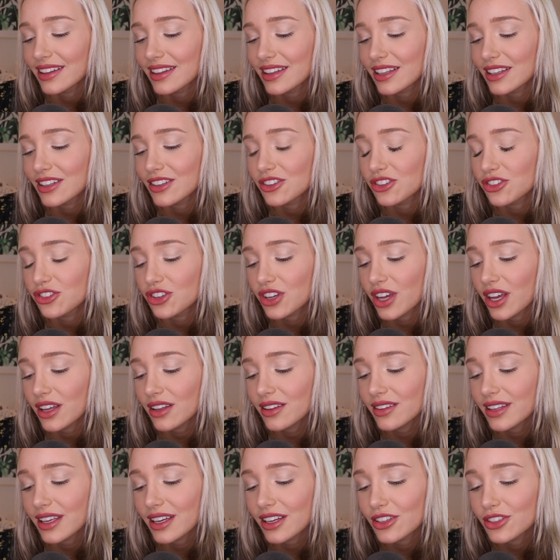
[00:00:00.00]
This
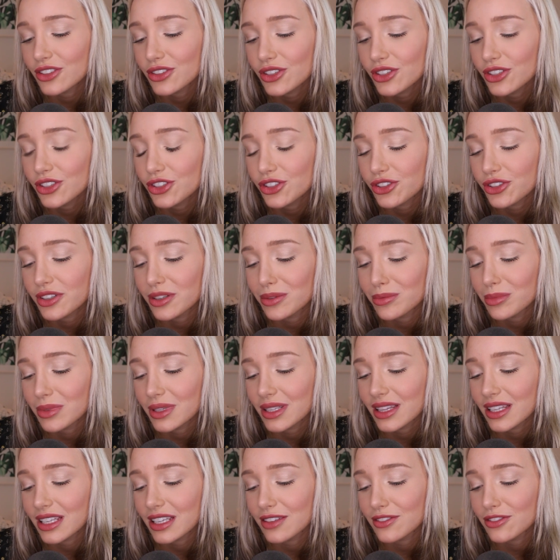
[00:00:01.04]
gel textured
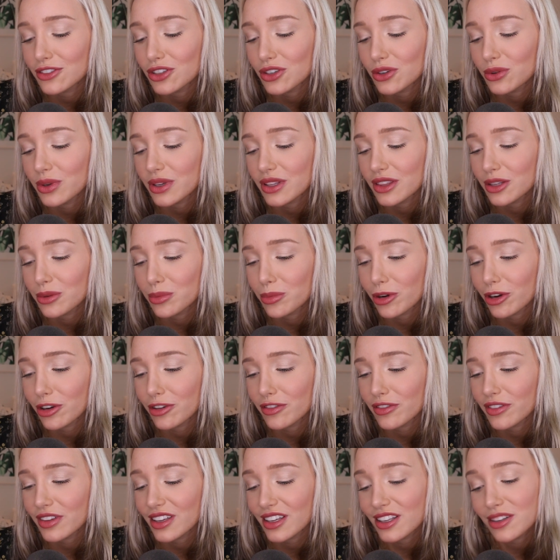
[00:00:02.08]
treatment leaves you with the
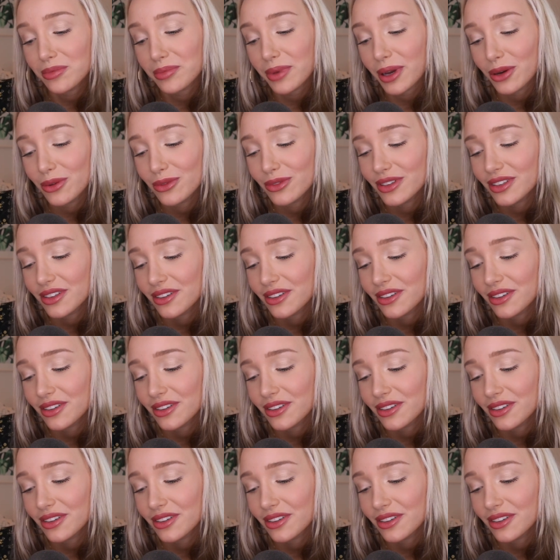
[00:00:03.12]
perfect pout.